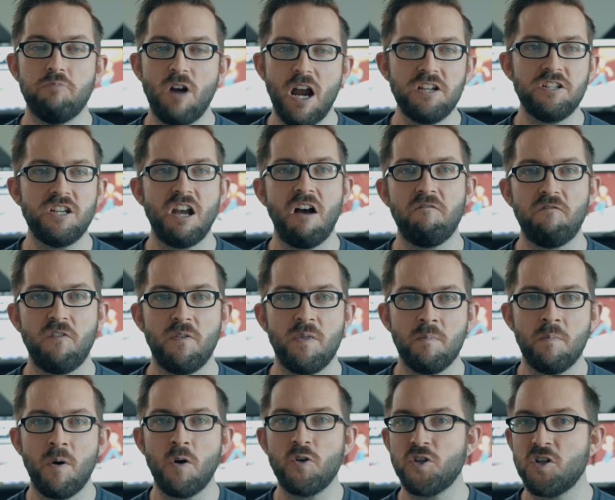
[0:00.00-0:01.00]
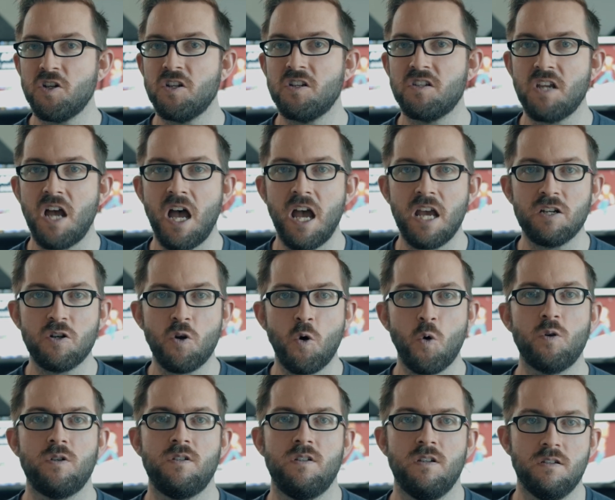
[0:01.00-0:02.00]
branch out from the motion design
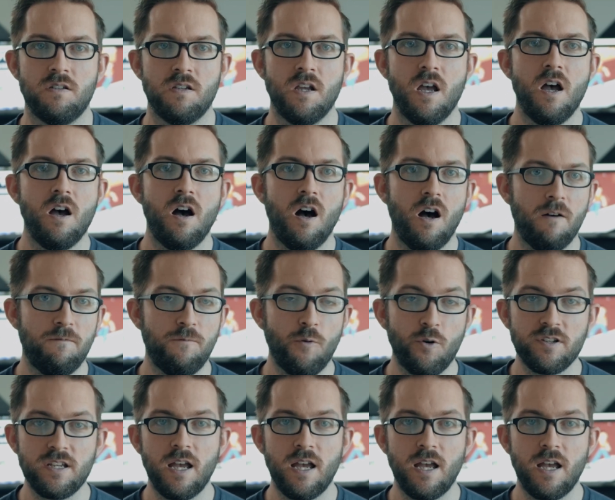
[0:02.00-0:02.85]
courses. For